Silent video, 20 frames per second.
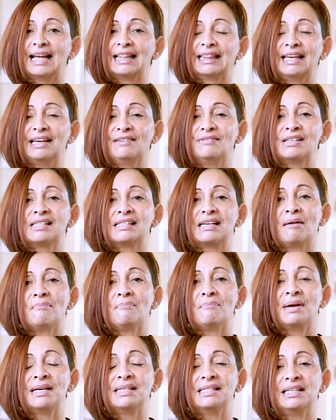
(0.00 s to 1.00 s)
leave us a
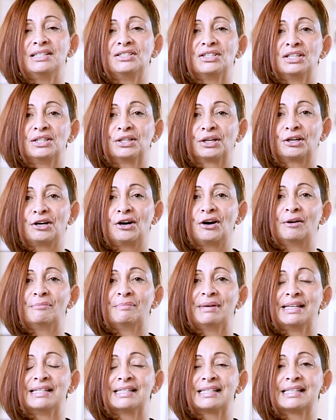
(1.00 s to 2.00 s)
message in the
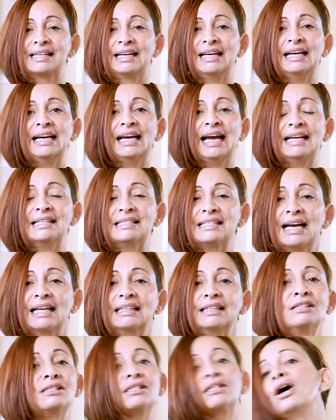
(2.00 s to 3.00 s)
comments and
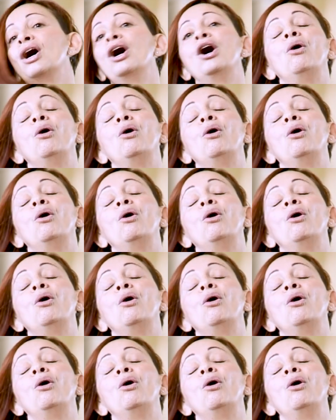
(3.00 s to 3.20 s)
tell us